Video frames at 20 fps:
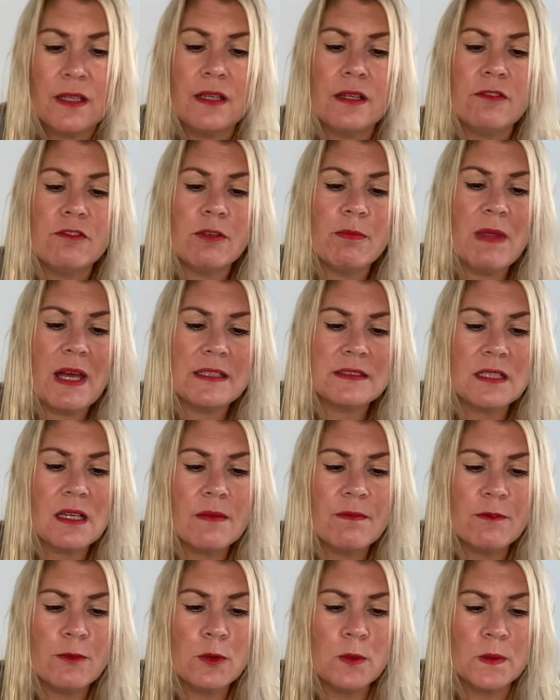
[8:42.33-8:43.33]
From that
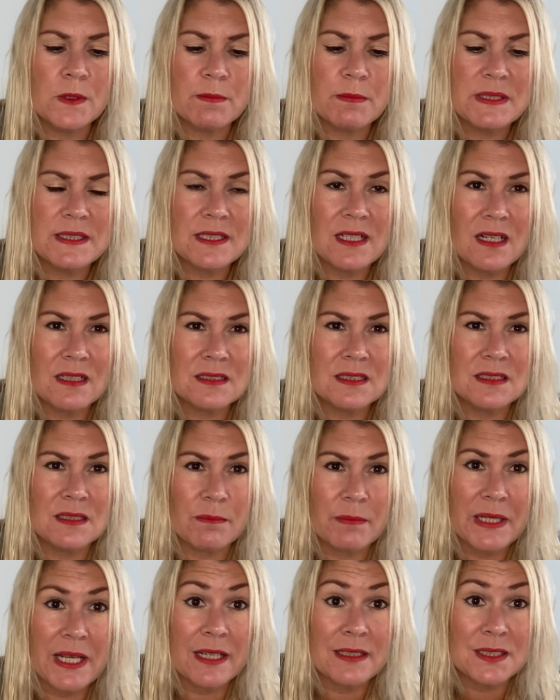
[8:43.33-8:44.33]
time forward, Mr.
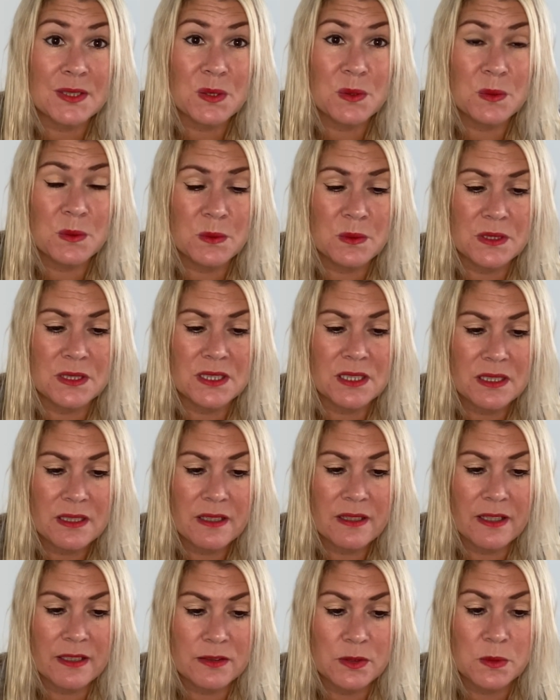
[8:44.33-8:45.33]
Utterson began to haunt
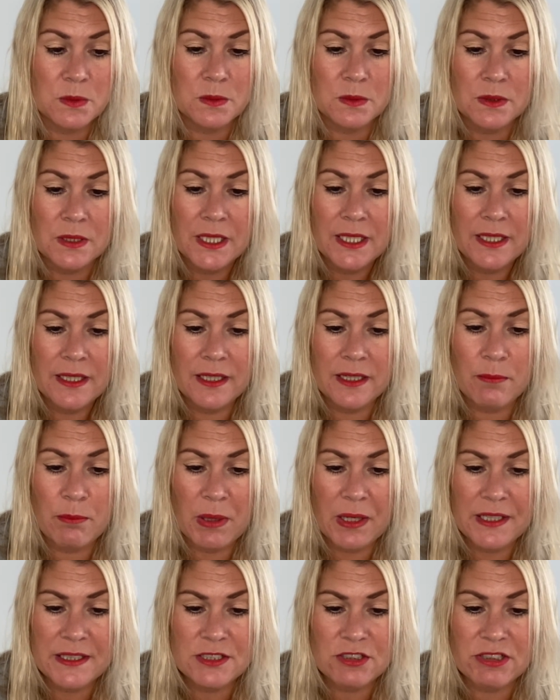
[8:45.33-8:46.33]
the door in the
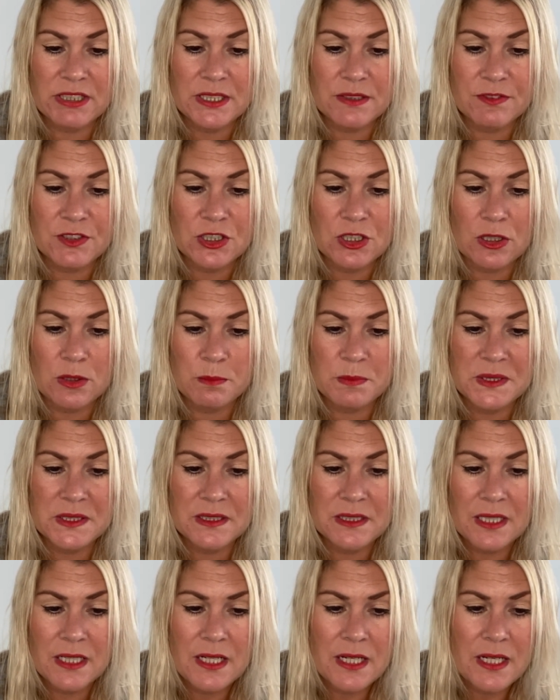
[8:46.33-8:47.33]
by-street of
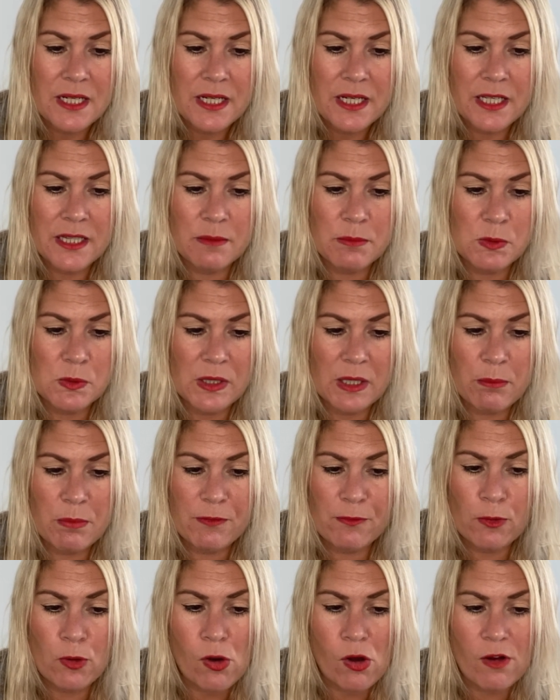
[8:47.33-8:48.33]
shops. In the morning
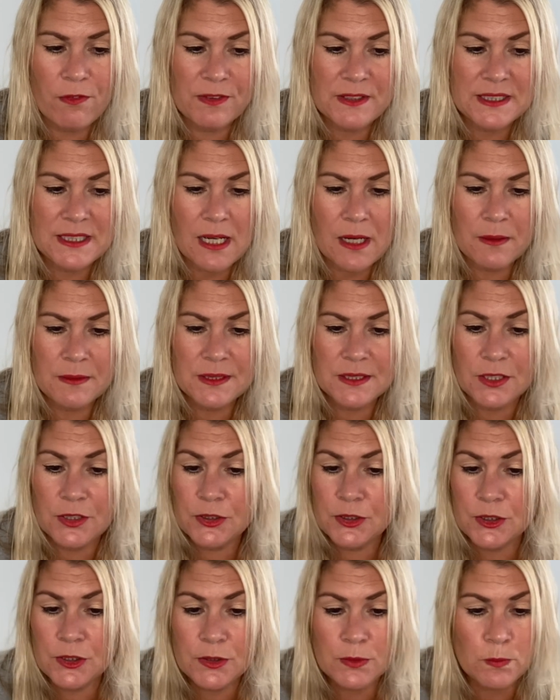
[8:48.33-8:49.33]
before office hours, at
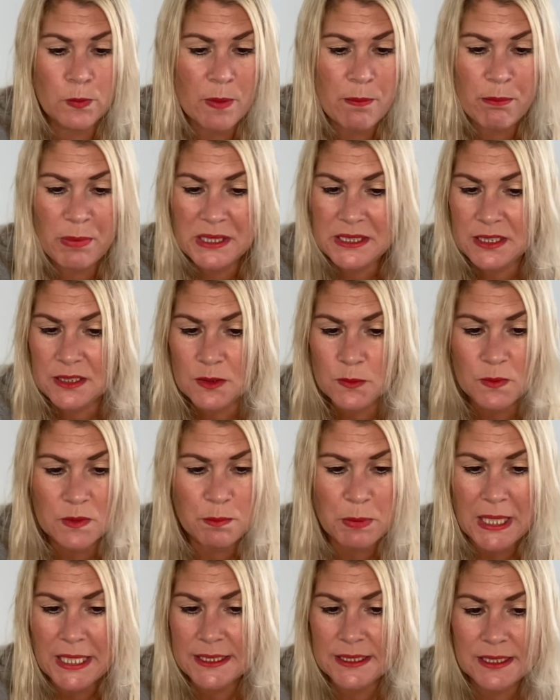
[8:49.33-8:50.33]
noon when business was
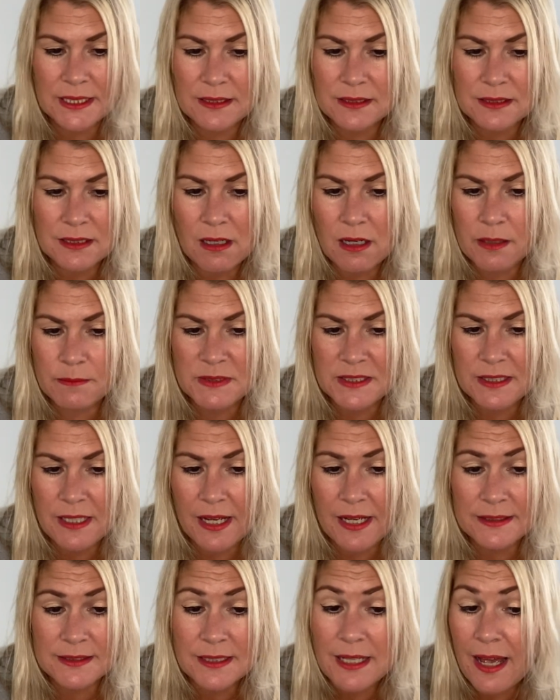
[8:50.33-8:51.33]
plenty and time
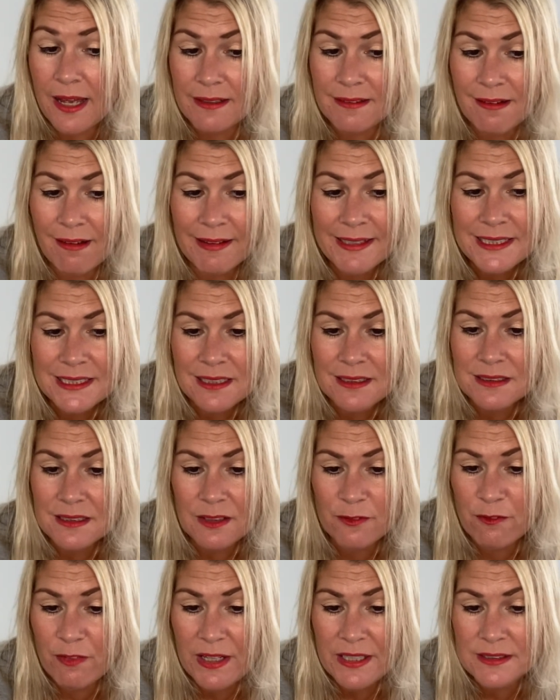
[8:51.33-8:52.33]
scarce, at night under
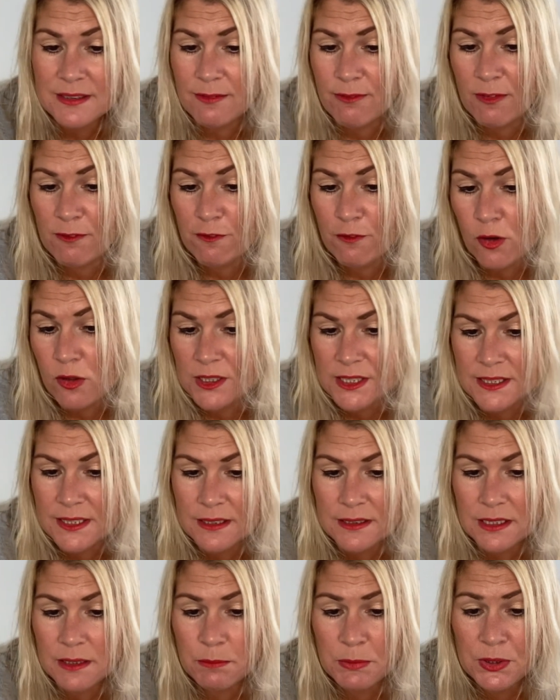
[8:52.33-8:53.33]
the face of the fogged
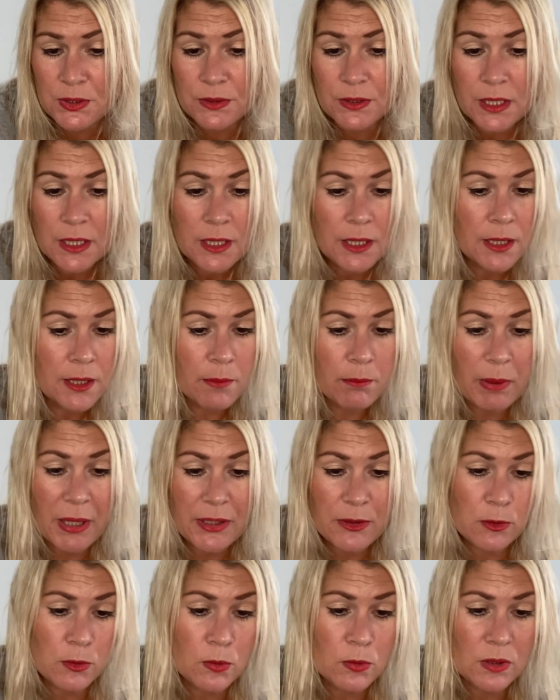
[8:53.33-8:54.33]
city moon,
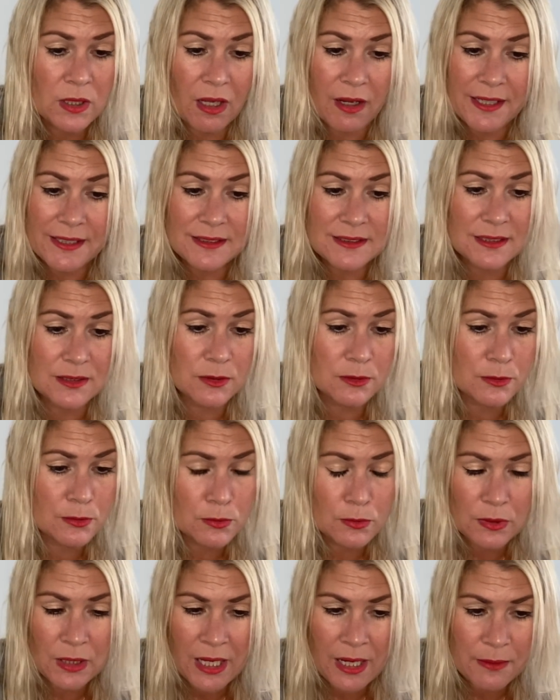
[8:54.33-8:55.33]
by all lights and at
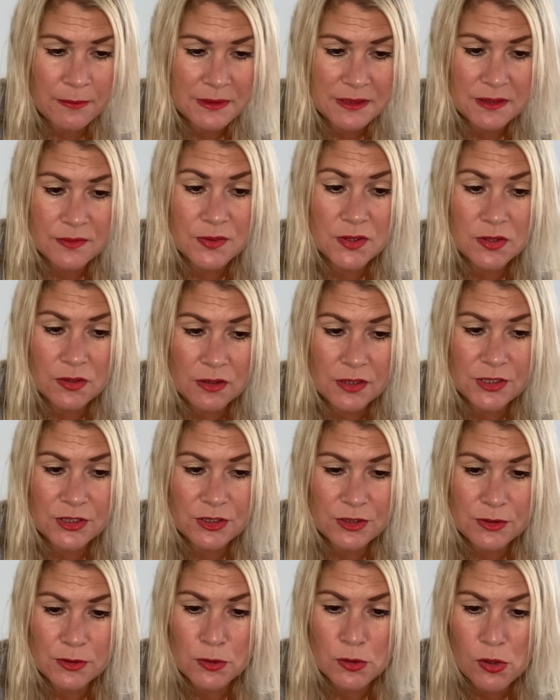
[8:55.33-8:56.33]
all hours of
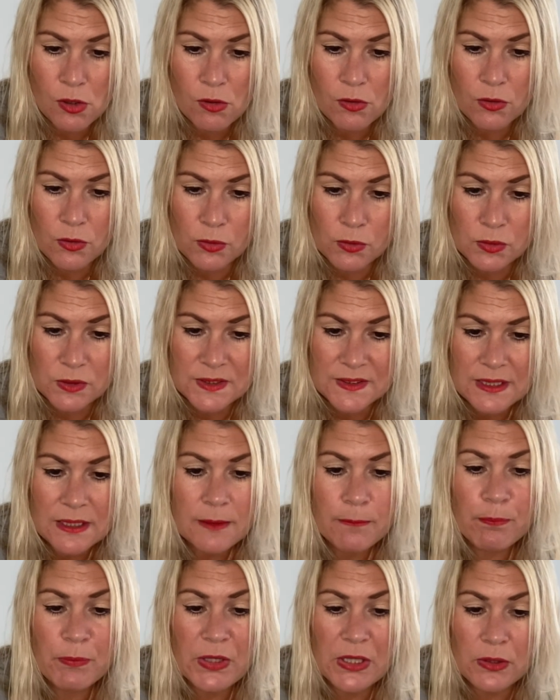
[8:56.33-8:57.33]
solitude or concourse,
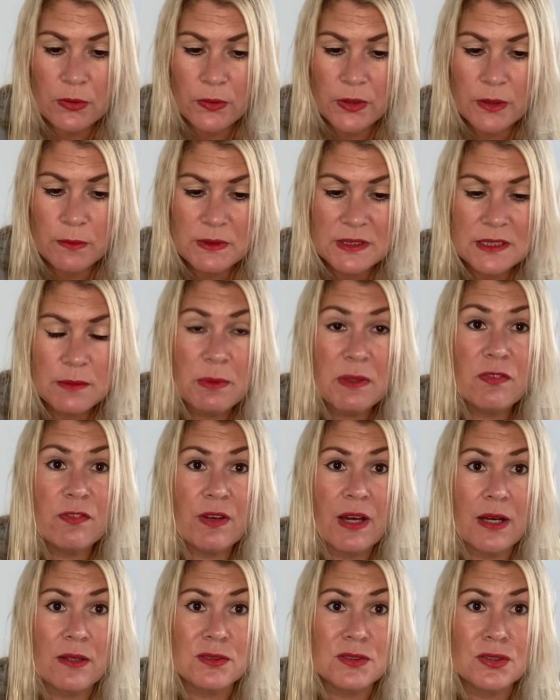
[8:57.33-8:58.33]
the lawyer was to be
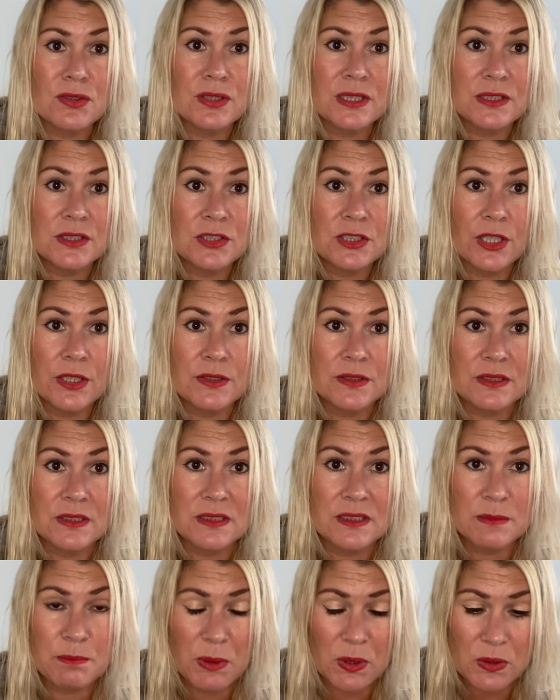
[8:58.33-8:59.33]
found on his chosen
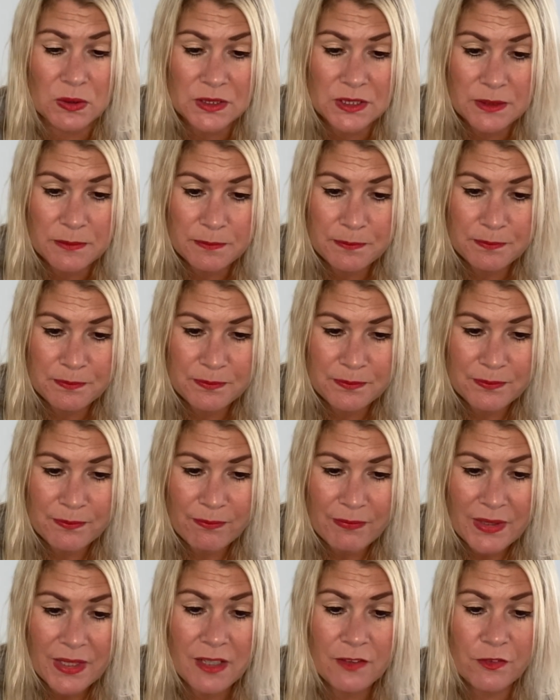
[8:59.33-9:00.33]
spot.
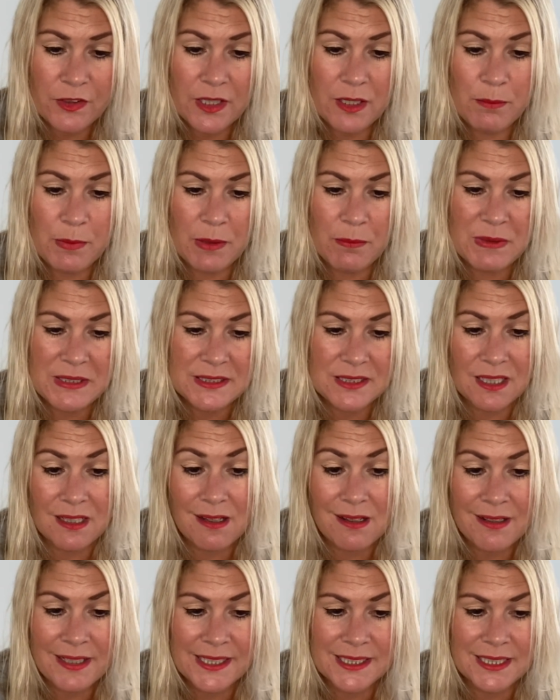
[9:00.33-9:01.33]
If he be Mr.
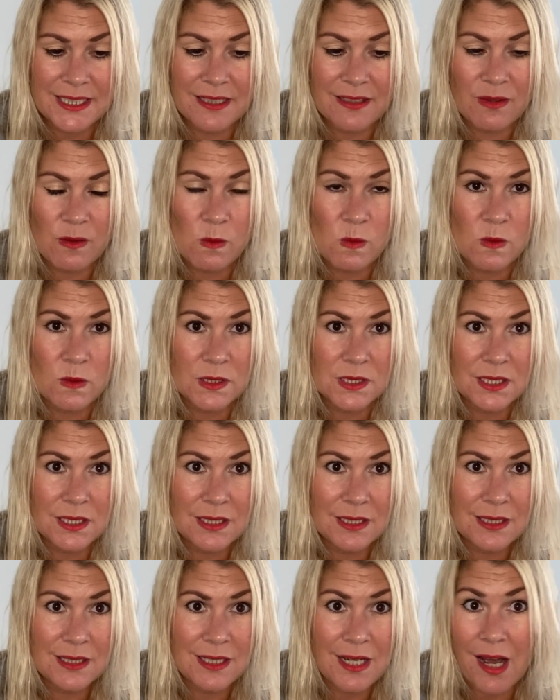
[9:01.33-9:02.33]
Hyde, he had thought,
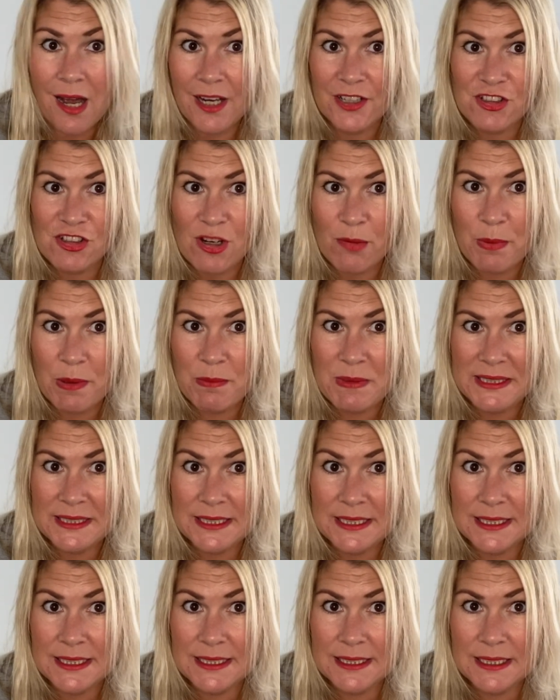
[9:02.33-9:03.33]
I shall be
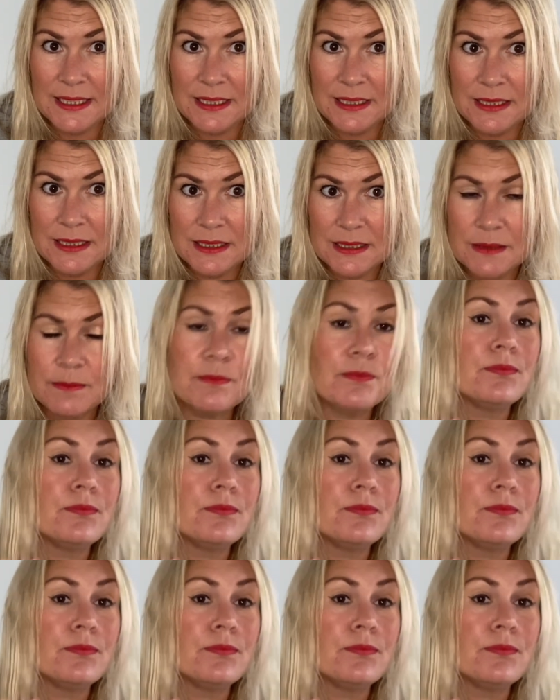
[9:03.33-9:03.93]
Mr. Seek.